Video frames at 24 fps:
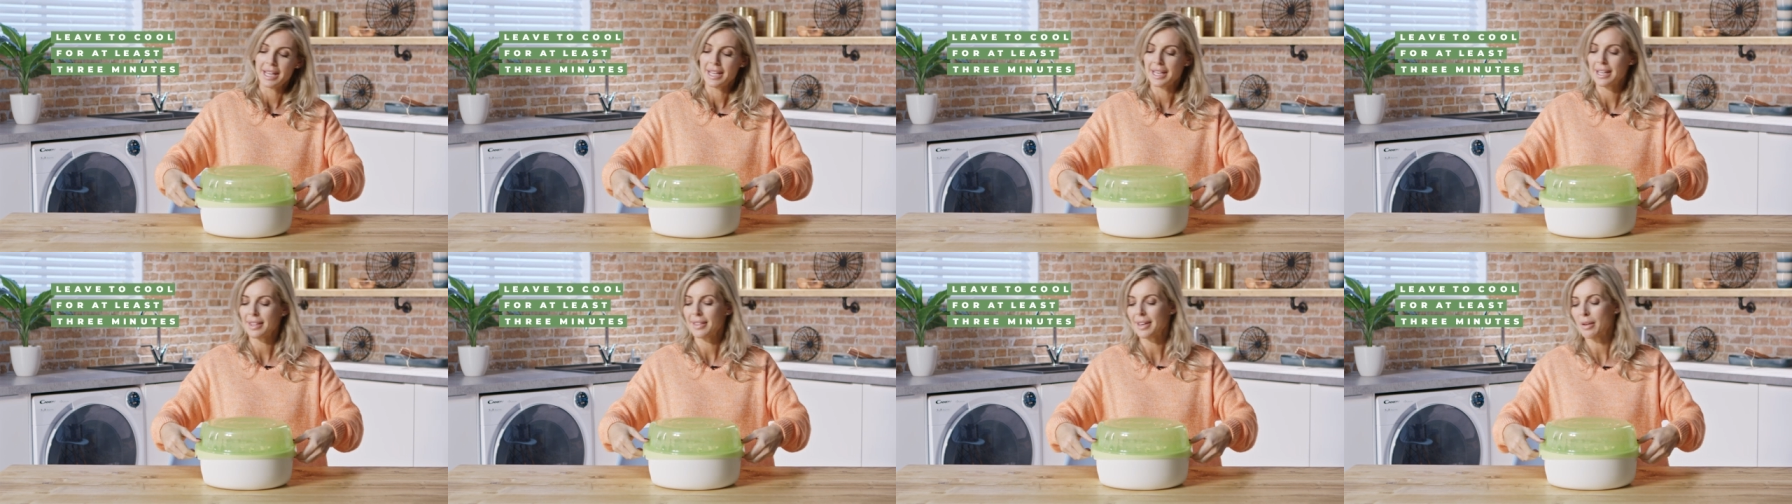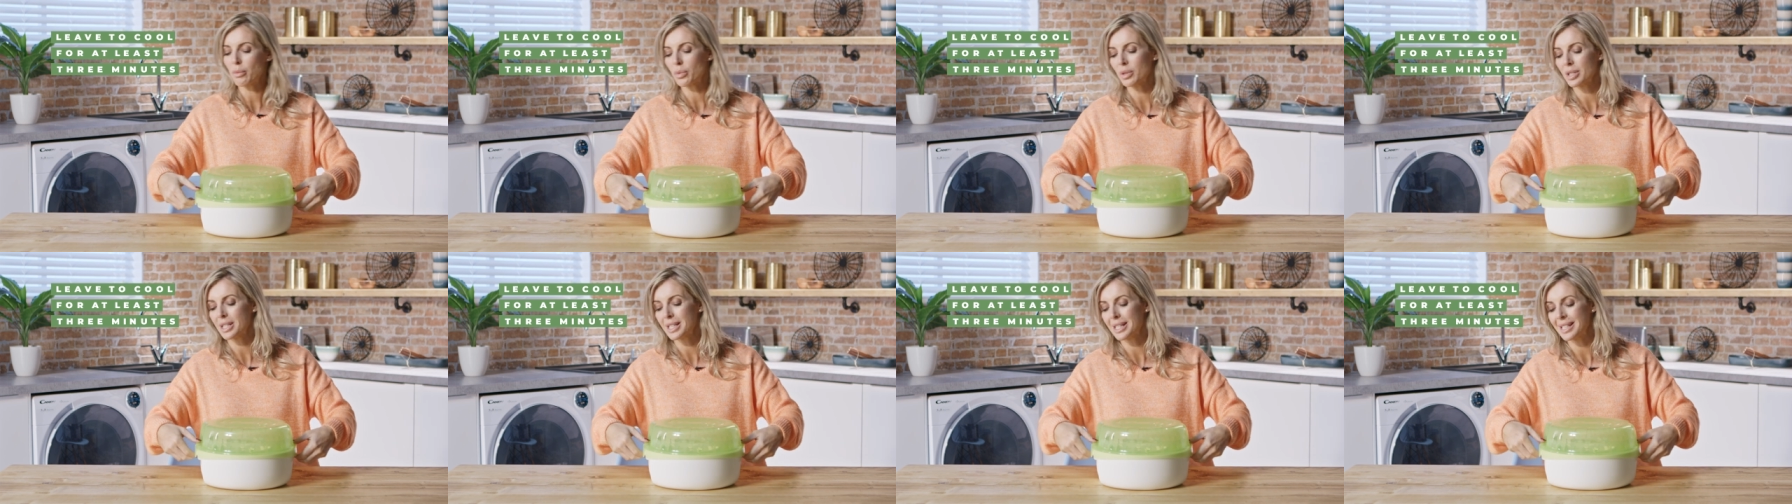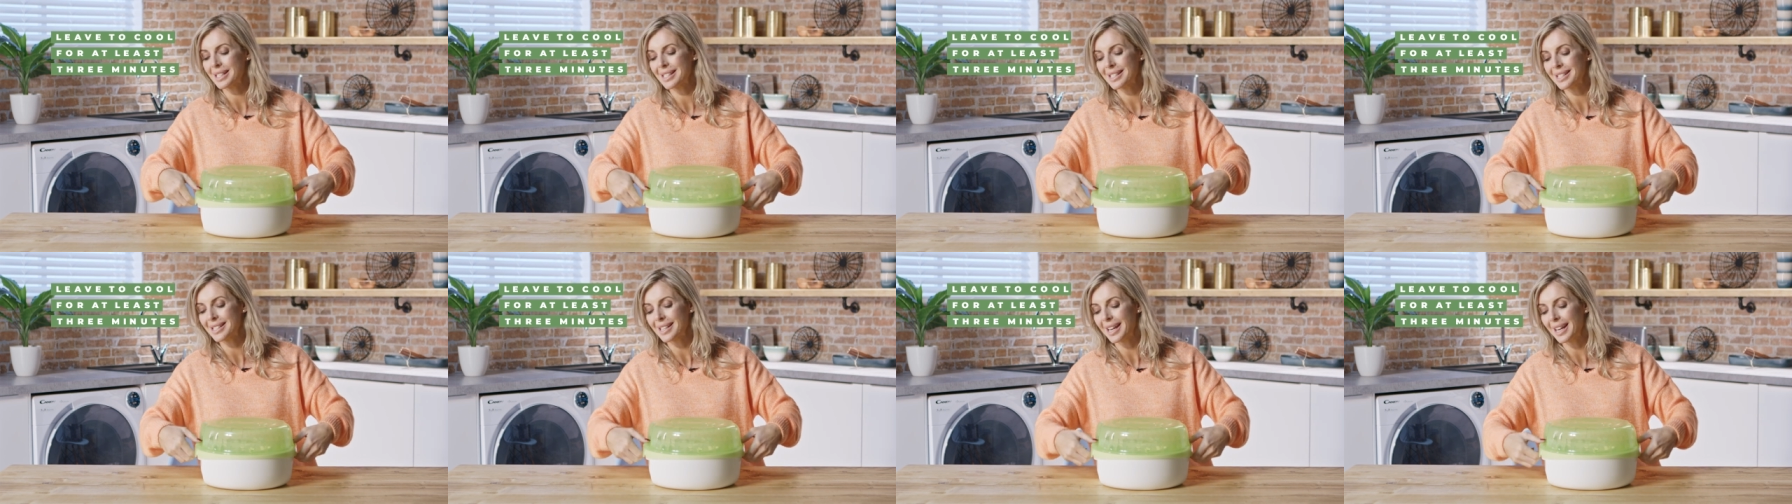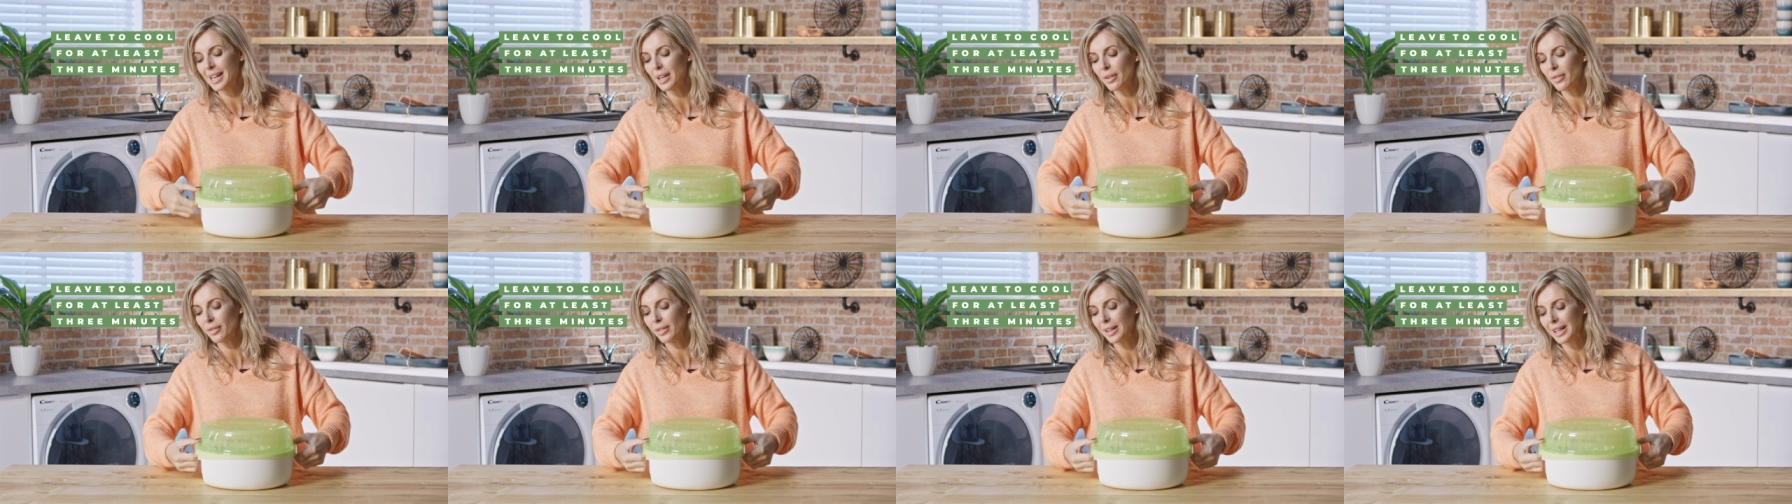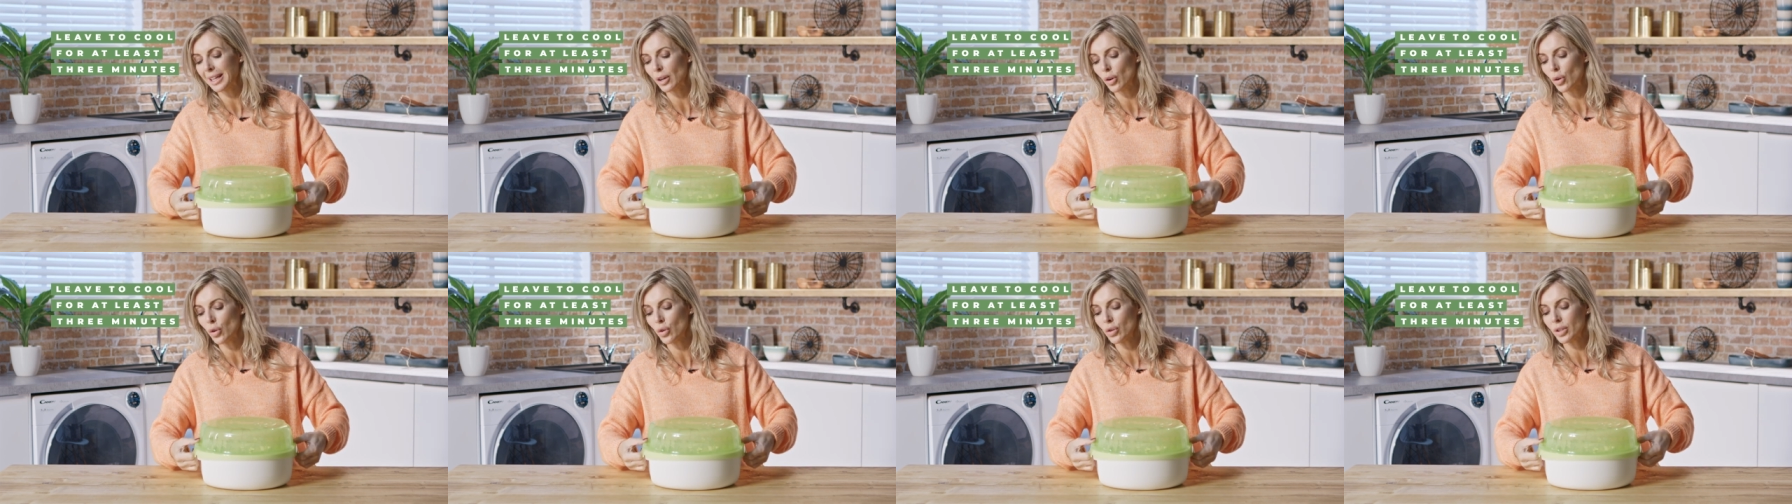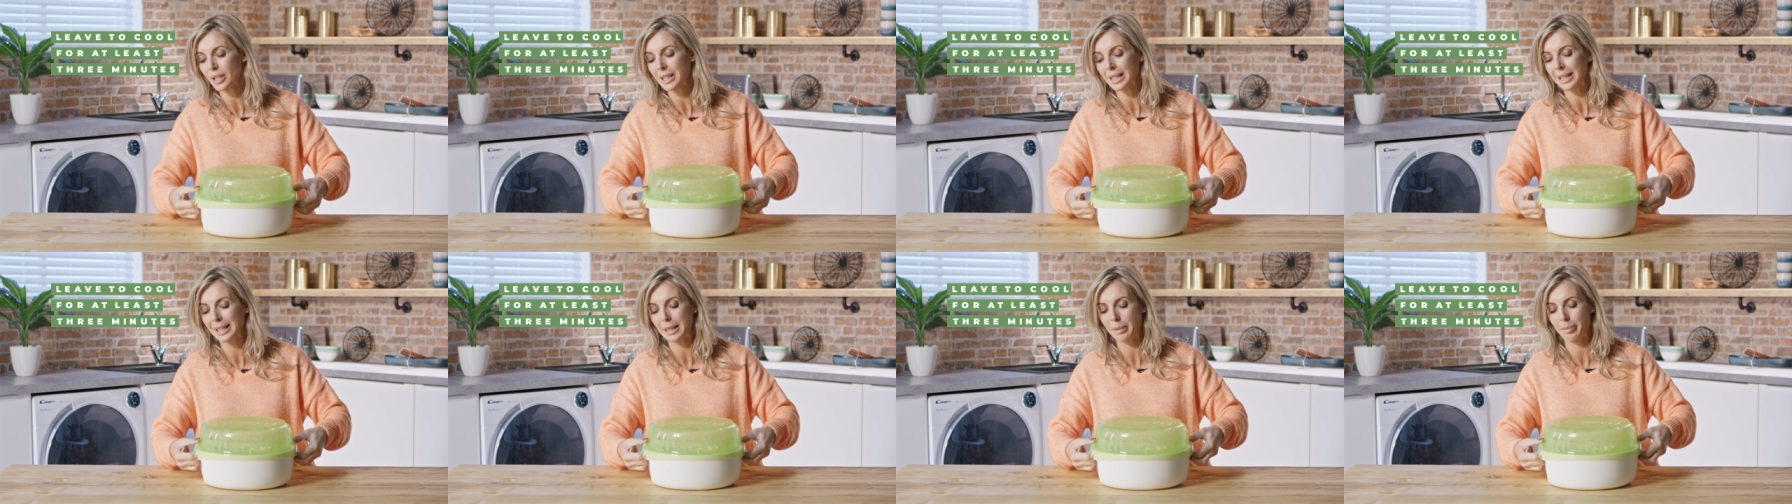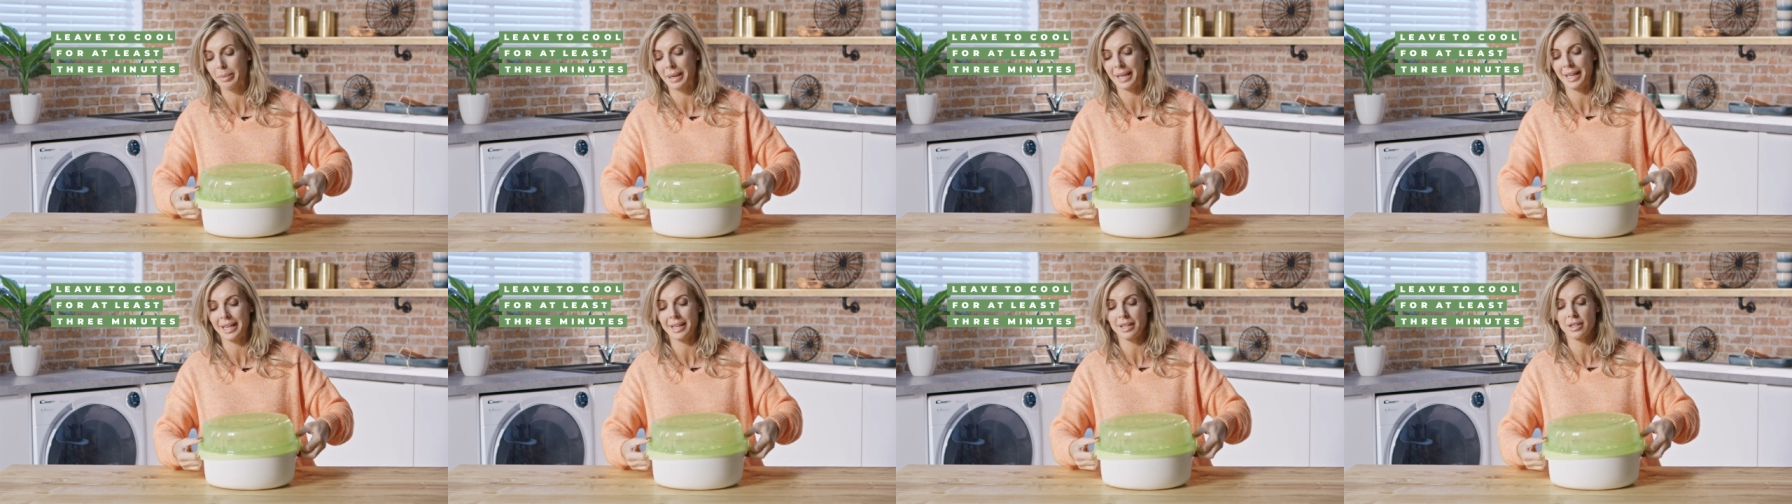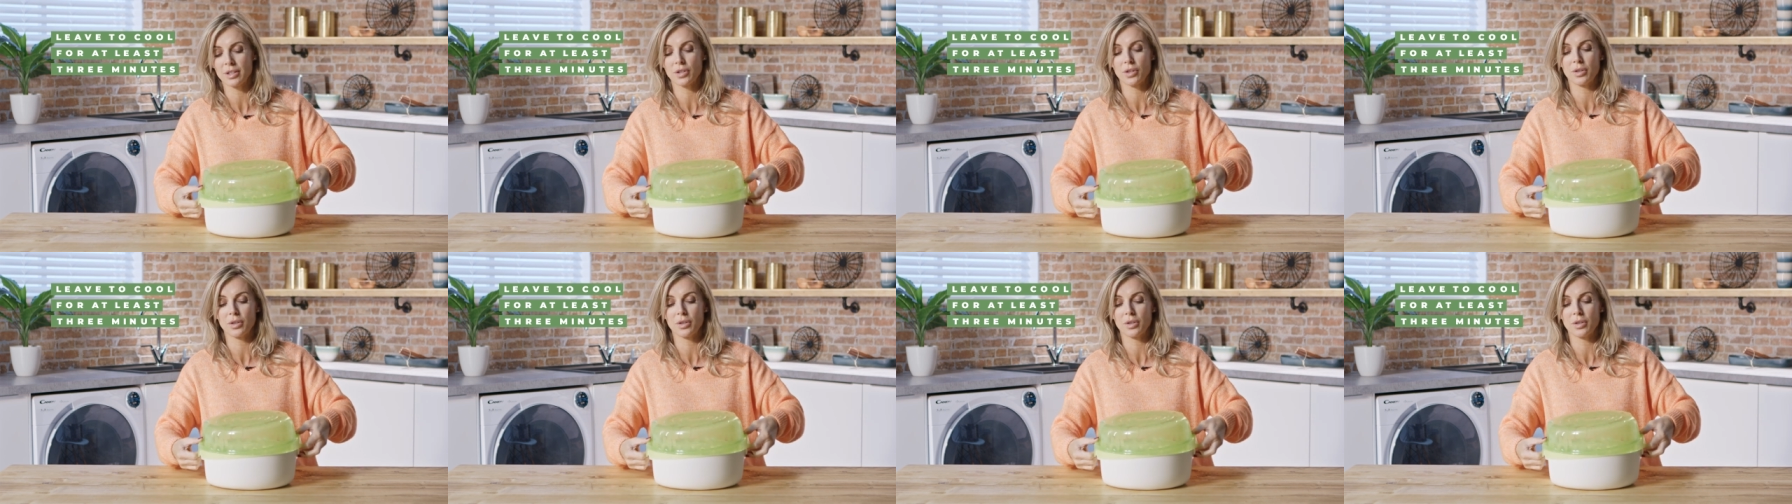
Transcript: you then want to safely unclip it.